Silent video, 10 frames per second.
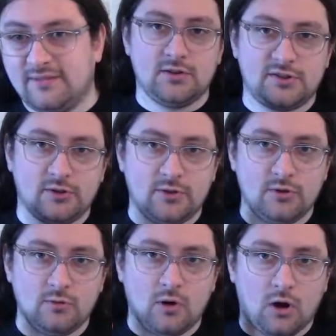So
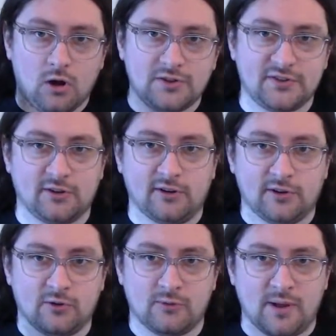you alter
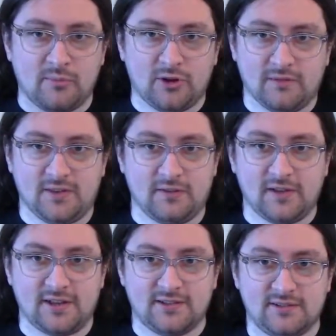your memory of the
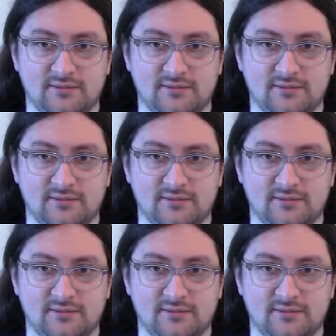event.